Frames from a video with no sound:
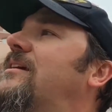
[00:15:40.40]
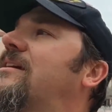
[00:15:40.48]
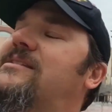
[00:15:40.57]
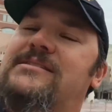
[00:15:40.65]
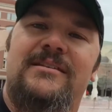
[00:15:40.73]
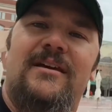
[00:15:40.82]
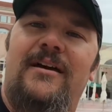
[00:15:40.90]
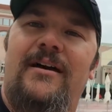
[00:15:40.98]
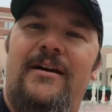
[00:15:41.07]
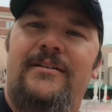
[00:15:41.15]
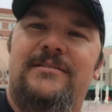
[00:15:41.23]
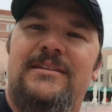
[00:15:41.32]
is
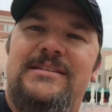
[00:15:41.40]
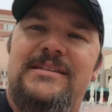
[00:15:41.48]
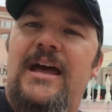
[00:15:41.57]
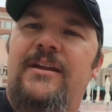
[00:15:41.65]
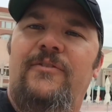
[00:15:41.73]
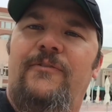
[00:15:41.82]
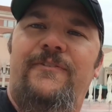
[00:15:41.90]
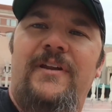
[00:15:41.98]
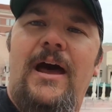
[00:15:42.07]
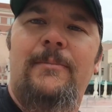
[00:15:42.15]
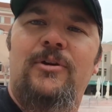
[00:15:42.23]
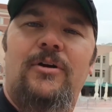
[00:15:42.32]
the site of a
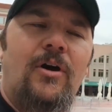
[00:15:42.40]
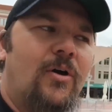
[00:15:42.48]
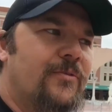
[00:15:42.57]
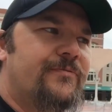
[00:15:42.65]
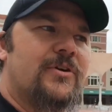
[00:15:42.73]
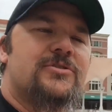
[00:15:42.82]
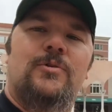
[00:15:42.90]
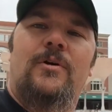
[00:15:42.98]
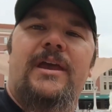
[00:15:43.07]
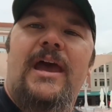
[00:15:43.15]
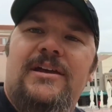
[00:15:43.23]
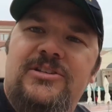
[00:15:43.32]
phenomenal old
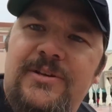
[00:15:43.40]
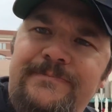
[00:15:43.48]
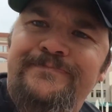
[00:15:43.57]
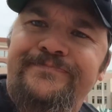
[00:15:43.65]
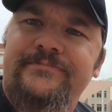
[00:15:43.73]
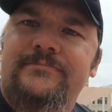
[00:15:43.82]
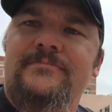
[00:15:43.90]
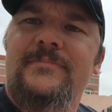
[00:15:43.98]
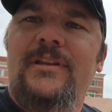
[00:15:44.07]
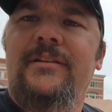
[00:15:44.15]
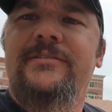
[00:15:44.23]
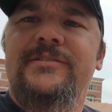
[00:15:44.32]
virtual cache.
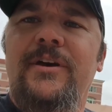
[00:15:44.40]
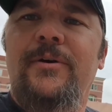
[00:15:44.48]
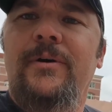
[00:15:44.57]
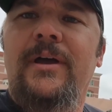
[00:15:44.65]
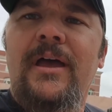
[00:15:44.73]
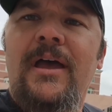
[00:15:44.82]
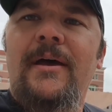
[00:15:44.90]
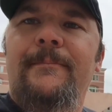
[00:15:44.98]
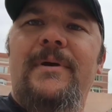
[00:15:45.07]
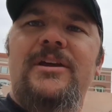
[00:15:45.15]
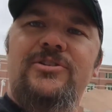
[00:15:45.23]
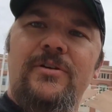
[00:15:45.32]
So
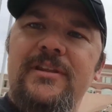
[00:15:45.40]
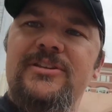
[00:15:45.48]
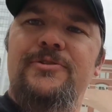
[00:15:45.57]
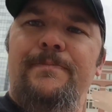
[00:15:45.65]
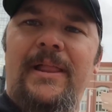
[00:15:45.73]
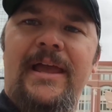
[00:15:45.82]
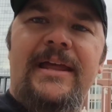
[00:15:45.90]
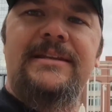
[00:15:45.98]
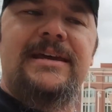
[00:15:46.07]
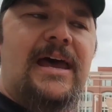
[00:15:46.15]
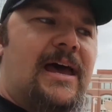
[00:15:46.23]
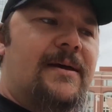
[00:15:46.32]
make sure that you
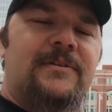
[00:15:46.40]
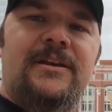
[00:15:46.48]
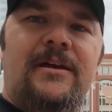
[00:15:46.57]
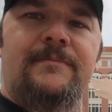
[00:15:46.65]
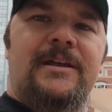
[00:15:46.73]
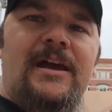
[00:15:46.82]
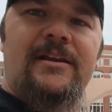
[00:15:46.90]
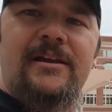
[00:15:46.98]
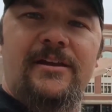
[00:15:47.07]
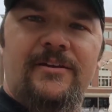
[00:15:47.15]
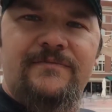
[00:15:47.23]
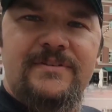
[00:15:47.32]
plan time to come down
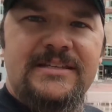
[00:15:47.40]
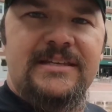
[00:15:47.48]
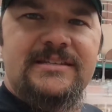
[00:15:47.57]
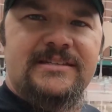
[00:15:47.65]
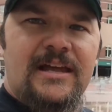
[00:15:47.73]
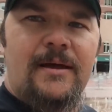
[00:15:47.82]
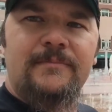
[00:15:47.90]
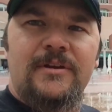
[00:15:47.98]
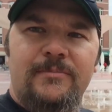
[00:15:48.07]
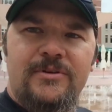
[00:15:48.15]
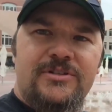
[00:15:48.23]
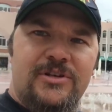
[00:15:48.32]
here and visit stop
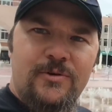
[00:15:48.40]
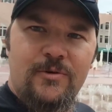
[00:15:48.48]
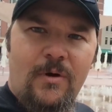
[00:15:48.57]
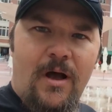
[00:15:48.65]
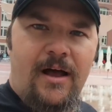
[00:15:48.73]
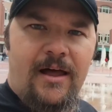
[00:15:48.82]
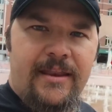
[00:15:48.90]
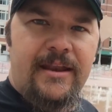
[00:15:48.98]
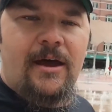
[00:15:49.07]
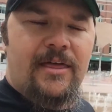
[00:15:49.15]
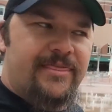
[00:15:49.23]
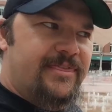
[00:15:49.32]
number 2 on
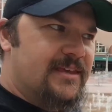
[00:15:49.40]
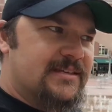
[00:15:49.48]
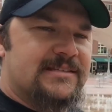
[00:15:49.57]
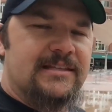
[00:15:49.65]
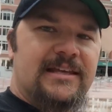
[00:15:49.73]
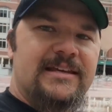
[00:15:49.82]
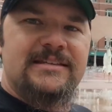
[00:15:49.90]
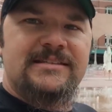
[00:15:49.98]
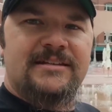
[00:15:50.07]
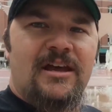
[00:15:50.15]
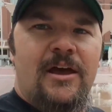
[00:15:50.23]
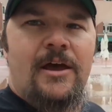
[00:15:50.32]
this
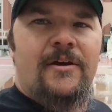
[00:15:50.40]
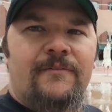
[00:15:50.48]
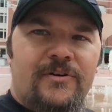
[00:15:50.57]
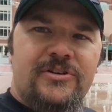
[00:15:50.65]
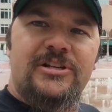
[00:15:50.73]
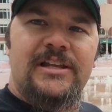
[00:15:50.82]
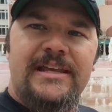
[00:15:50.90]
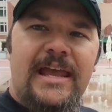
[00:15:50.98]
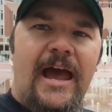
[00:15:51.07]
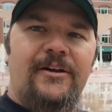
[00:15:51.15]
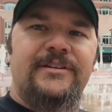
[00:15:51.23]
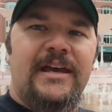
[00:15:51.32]
list, Virtually
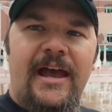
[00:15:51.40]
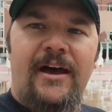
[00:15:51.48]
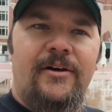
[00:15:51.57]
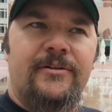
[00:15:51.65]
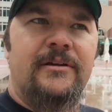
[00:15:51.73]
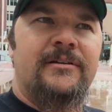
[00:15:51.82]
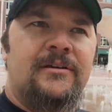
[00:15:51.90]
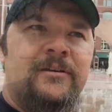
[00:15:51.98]
Cowtown.